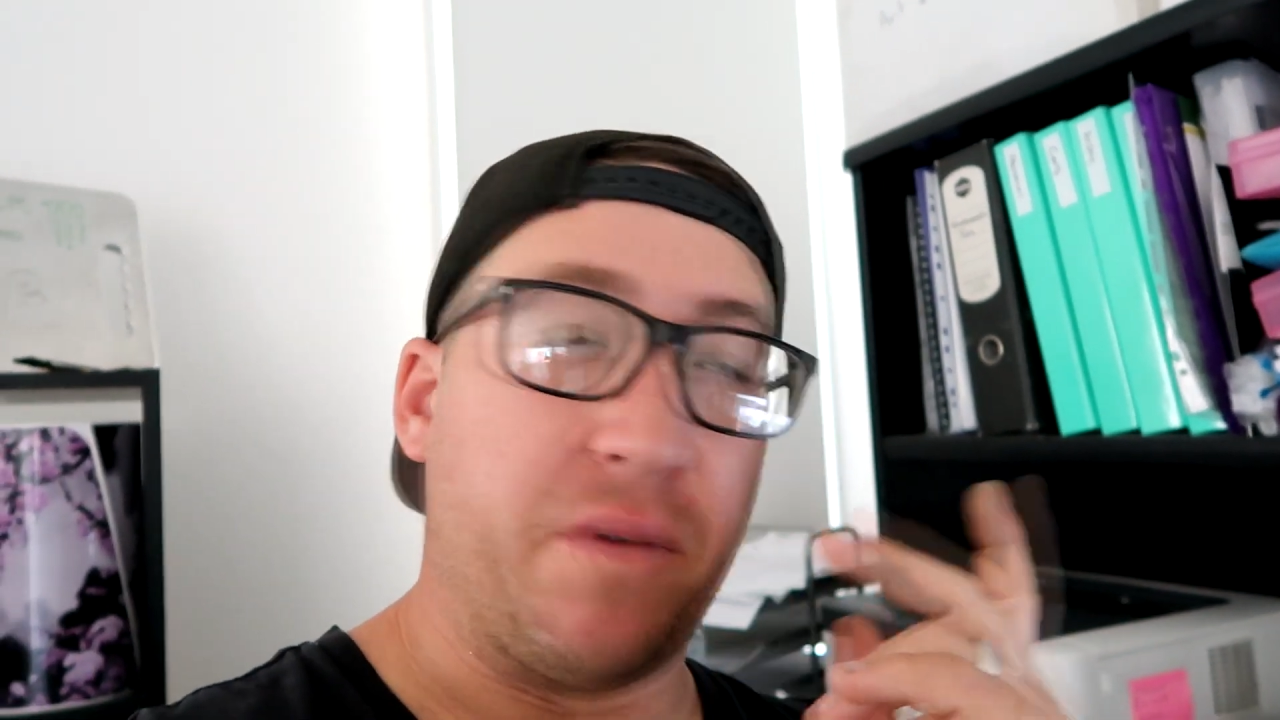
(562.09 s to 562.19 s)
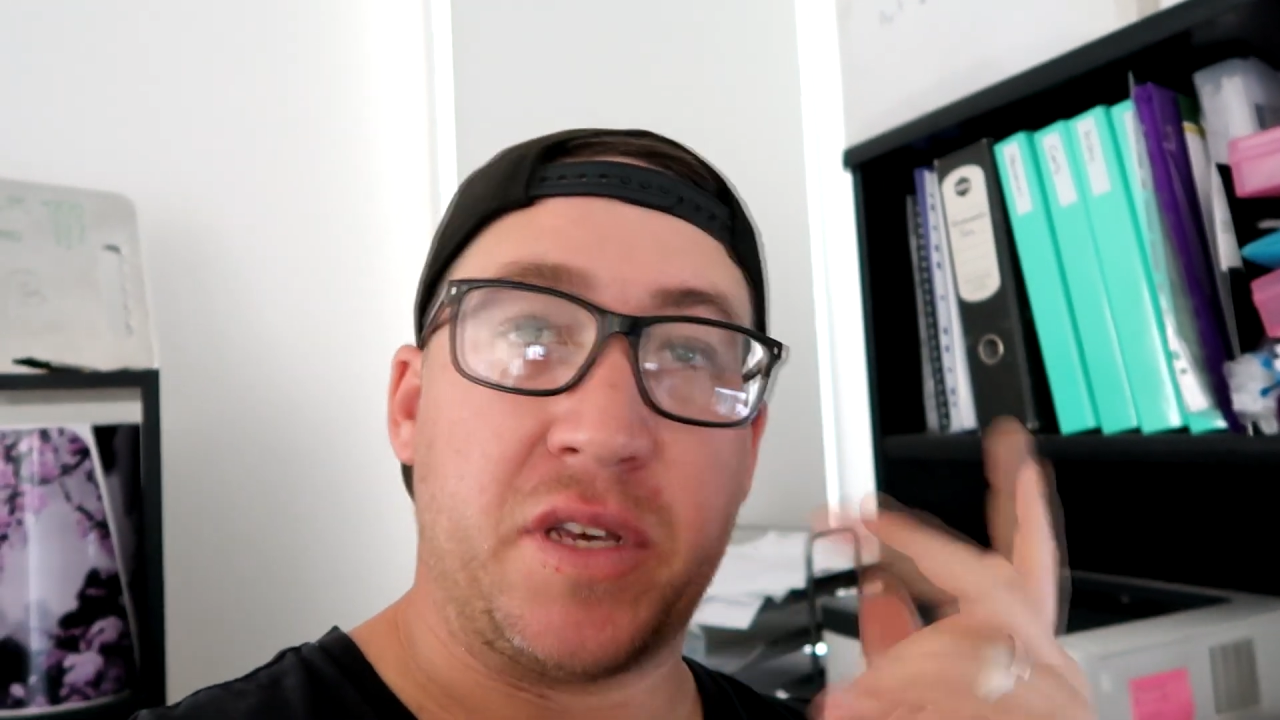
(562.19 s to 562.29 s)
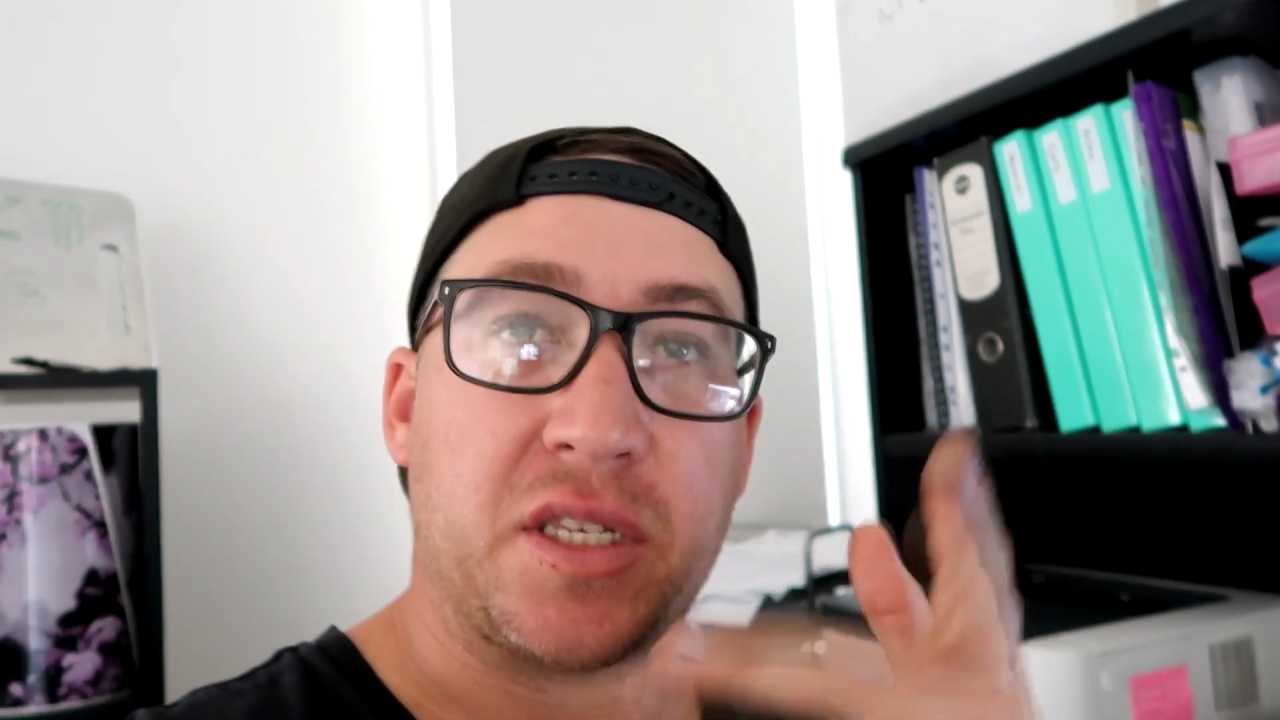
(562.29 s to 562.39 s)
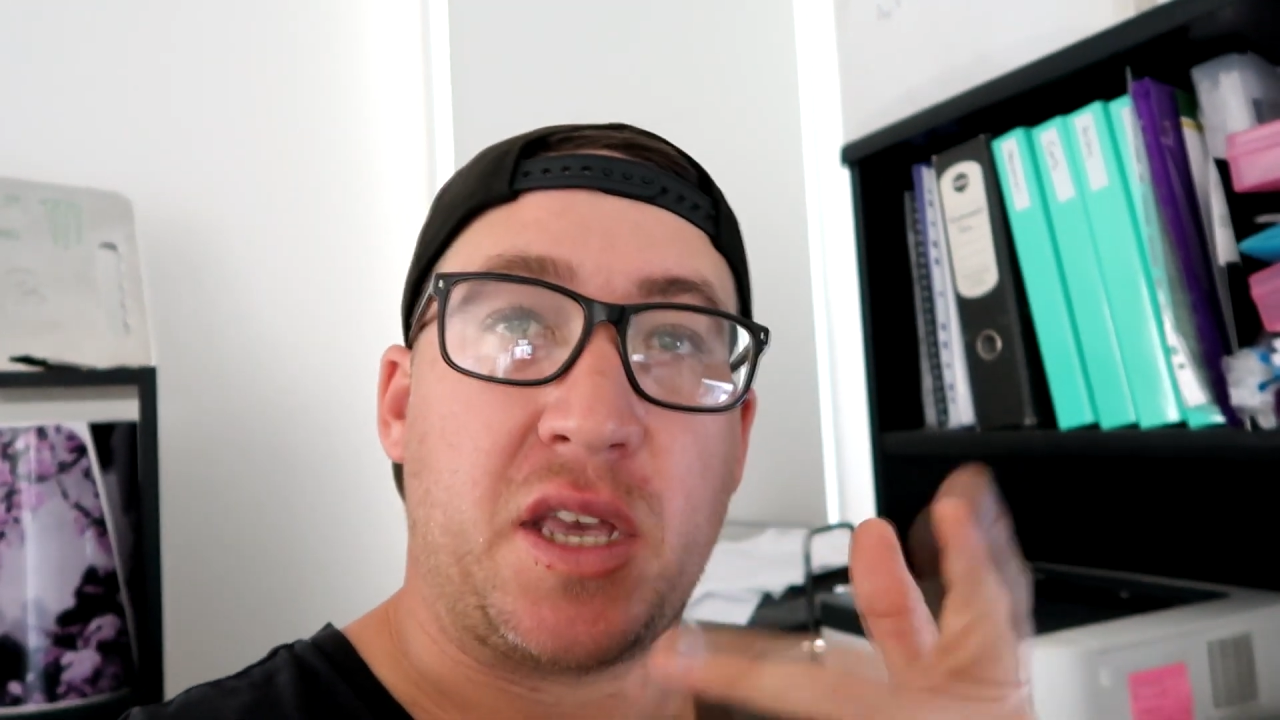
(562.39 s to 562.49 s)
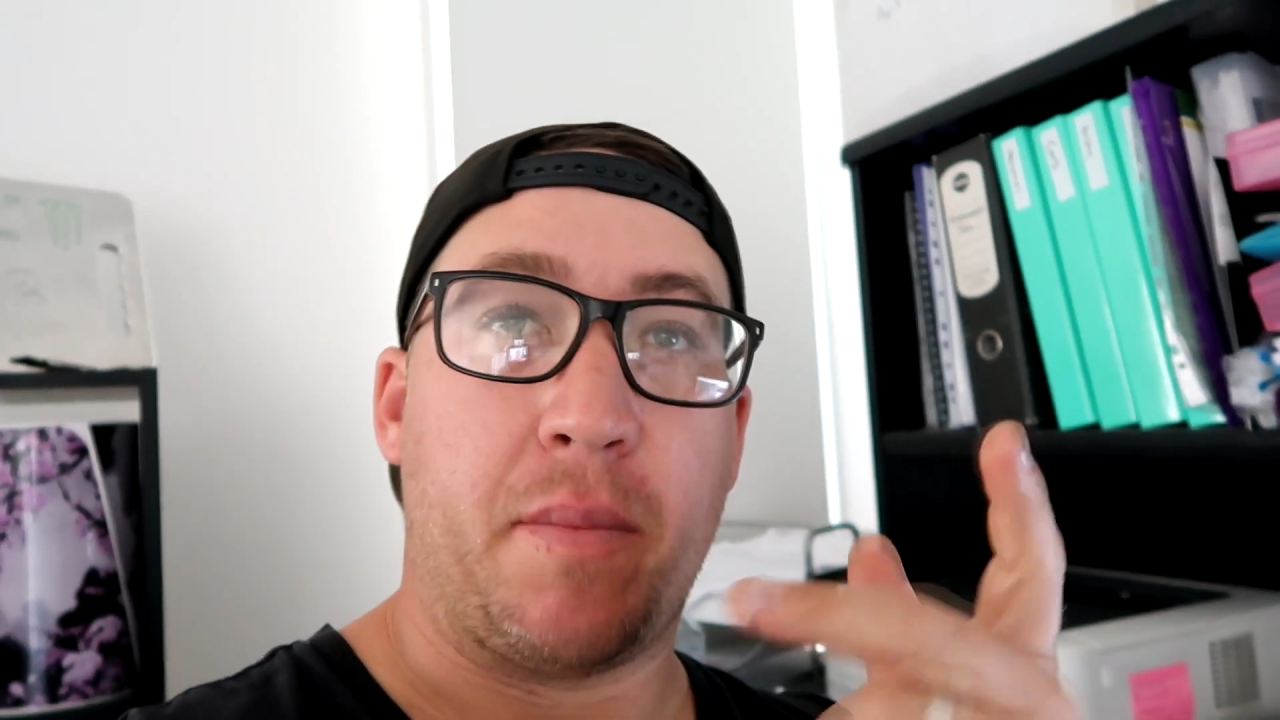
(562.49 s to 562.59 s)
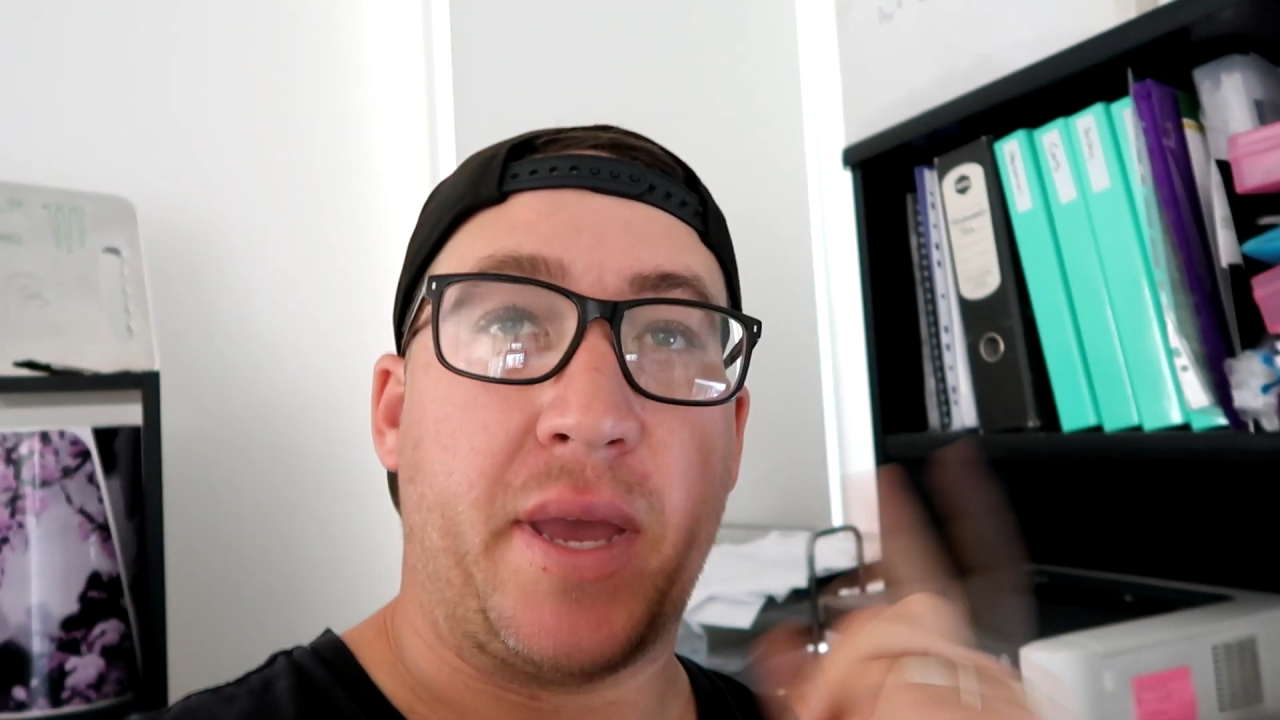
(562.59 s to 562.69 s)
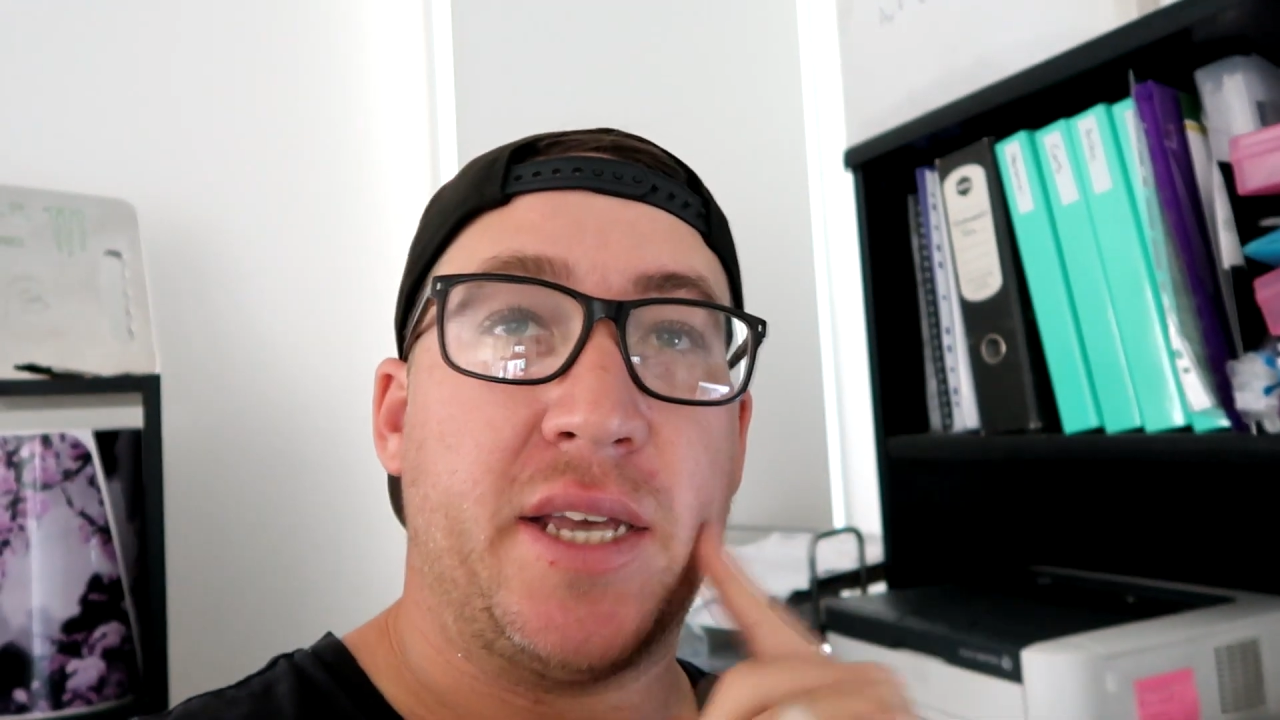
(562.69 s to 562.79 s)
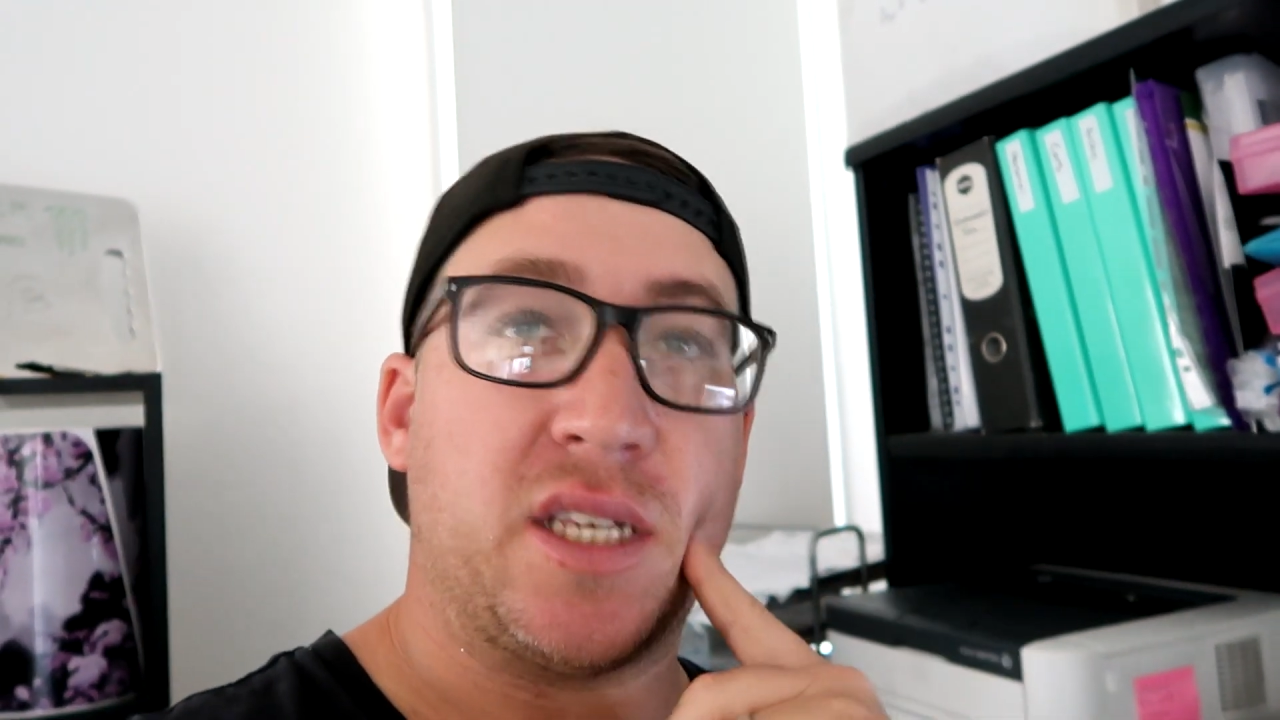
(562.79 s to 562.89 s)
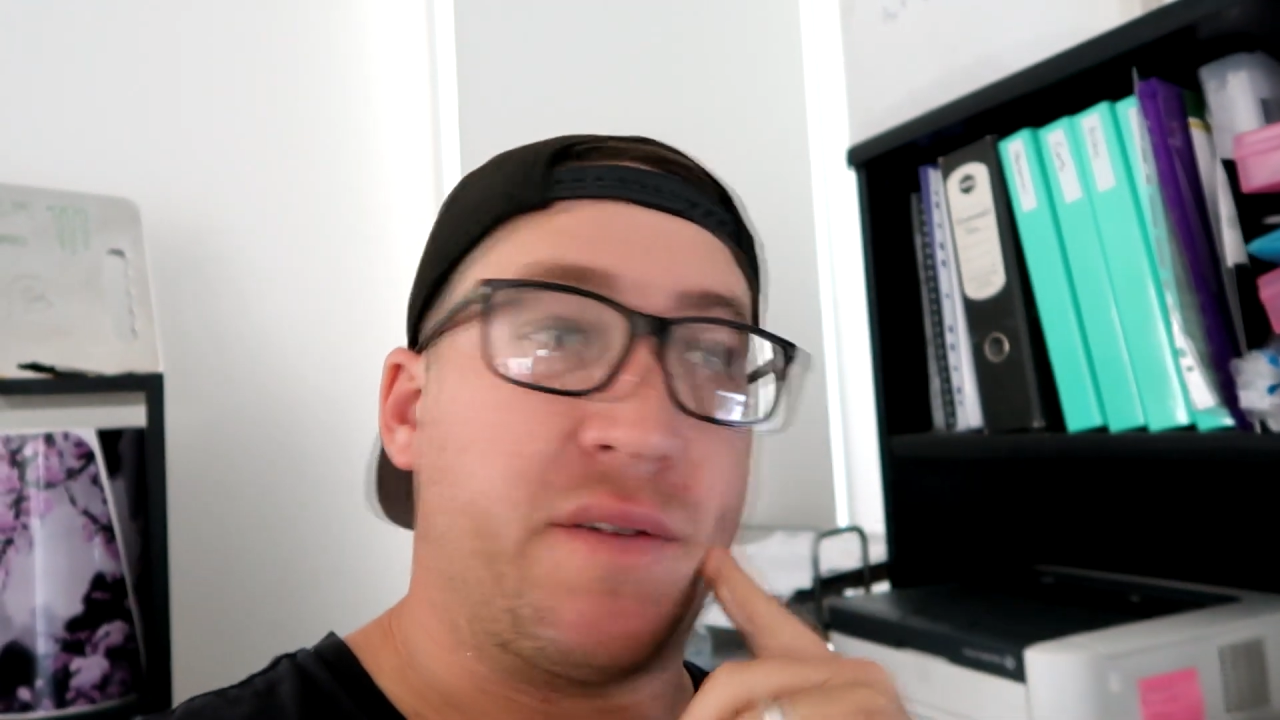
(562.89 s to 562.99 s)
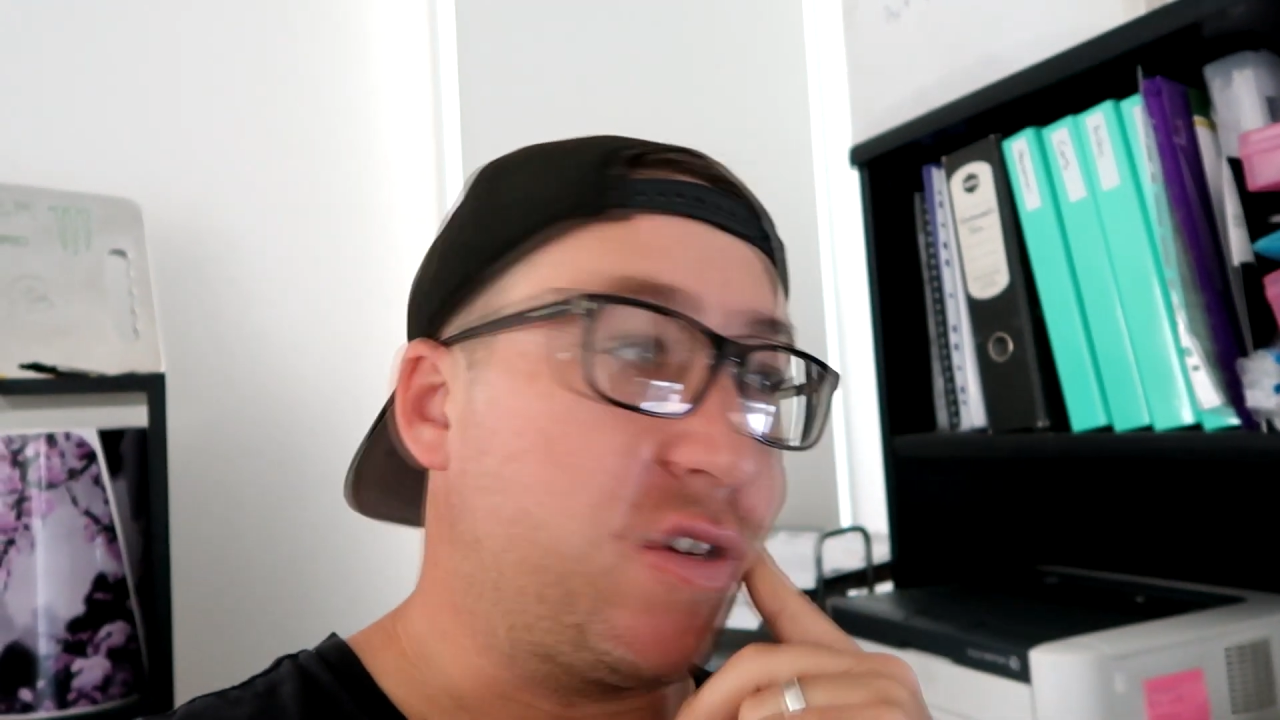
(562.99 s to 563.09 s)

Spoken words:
obviously amazing